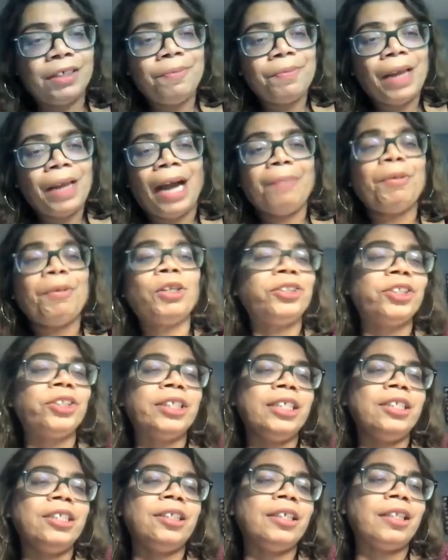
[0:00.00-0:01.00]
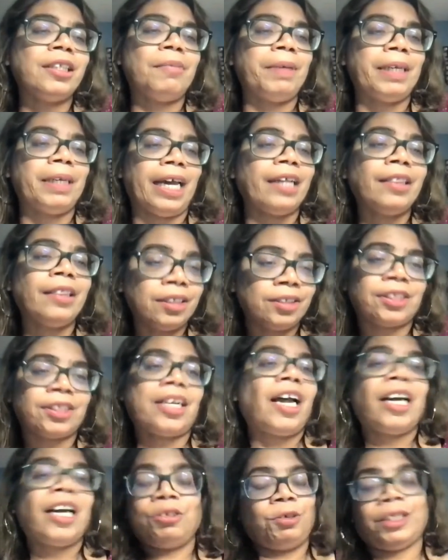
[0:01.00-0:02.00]
I'm also teaching them an ethics
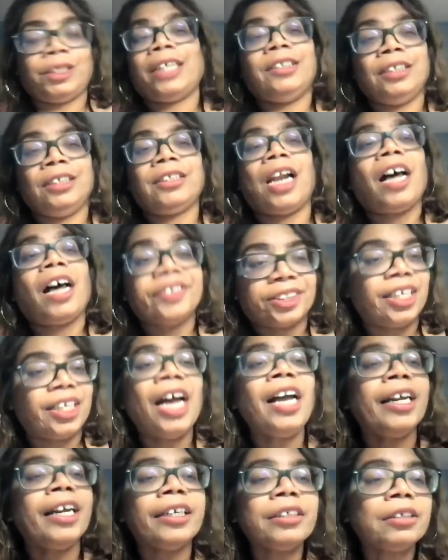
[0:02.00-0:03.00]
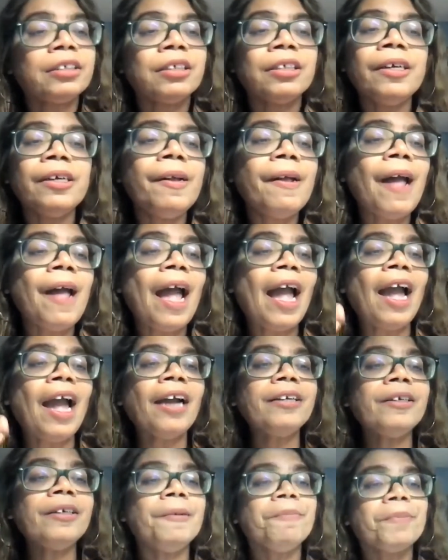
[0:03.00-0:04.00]
class, which I did last night.
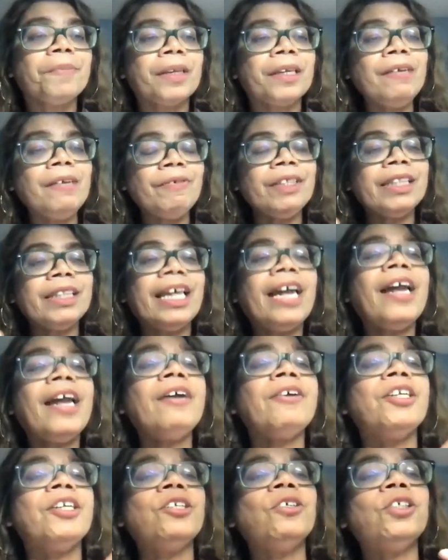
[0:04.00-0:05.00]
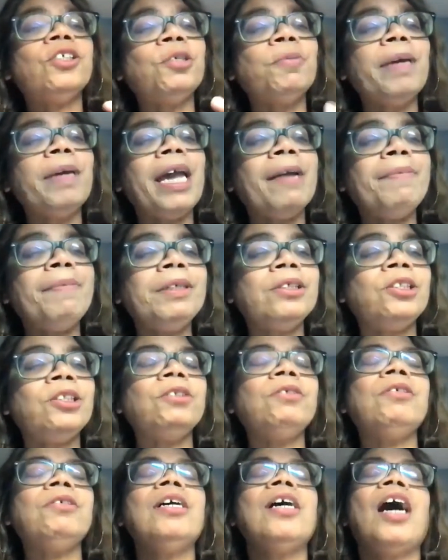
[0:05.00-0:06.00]
And even there, to be able
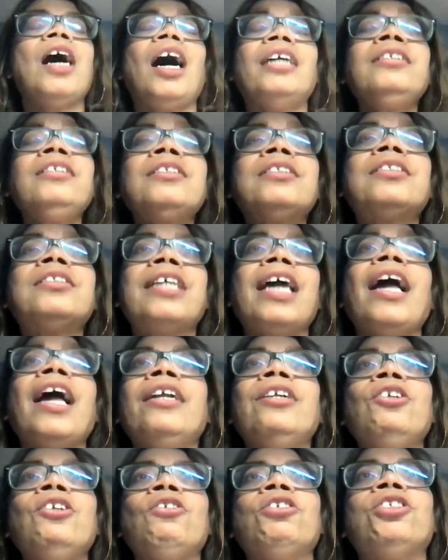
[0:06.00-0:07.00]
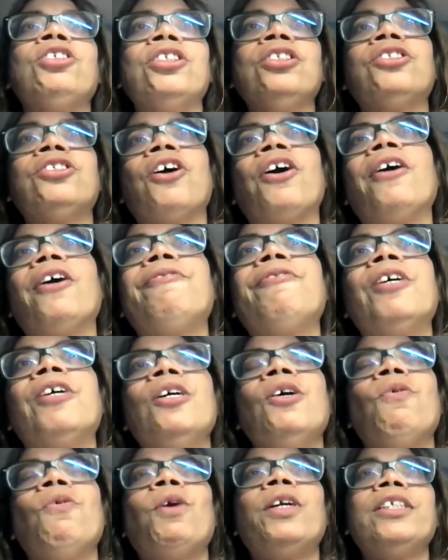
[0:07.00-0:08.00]
to understand notions of
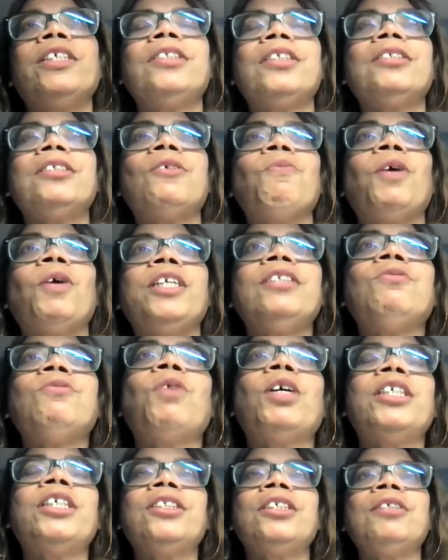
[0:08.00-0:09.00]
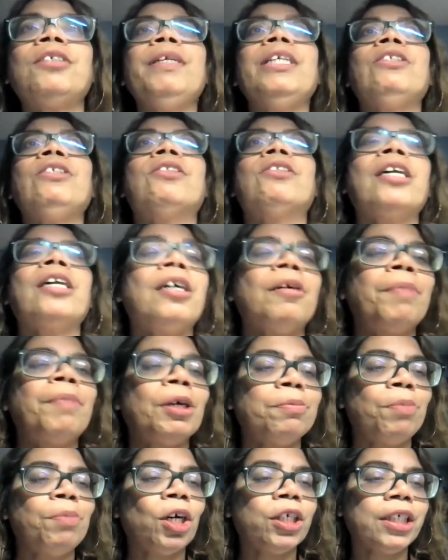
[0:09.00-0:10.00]
what does it mean to think
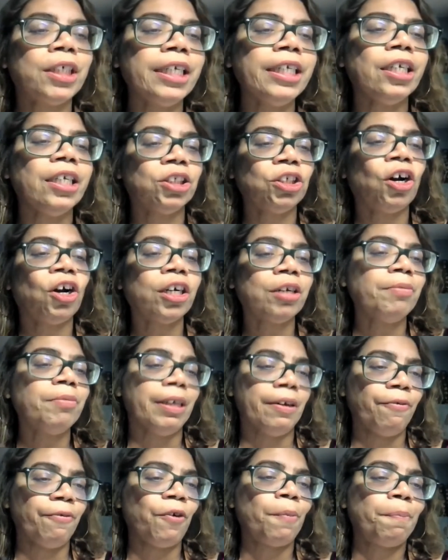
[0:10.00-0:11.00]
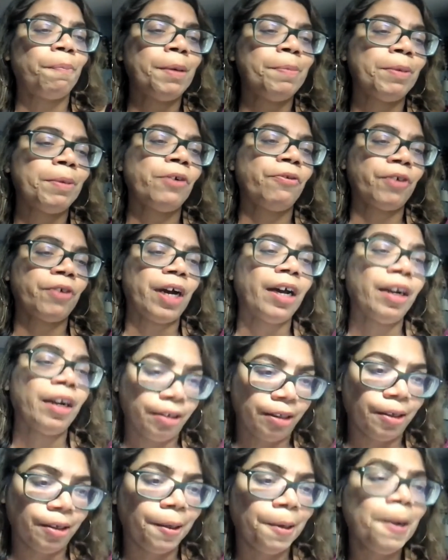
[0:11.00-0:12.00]
about bodily autonomy for people of
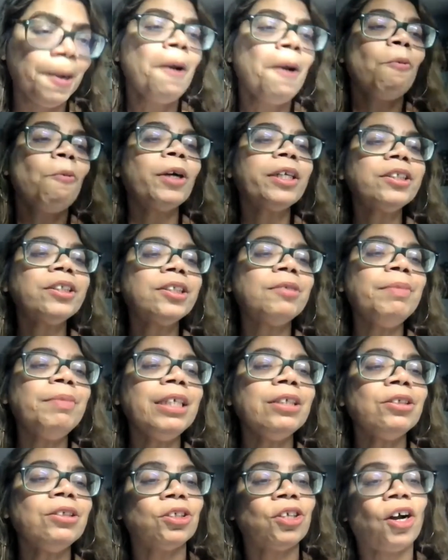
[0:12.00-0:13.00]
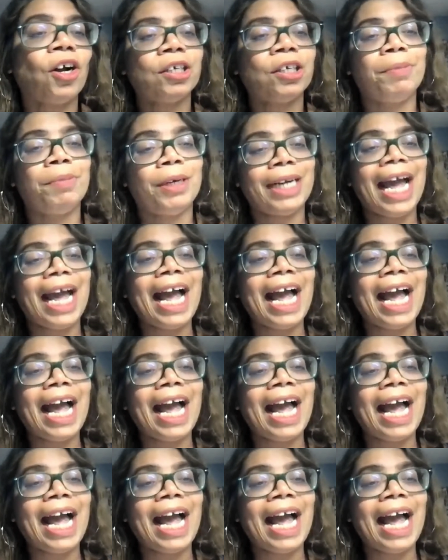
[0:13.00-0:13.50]
color? What does it mean to talk about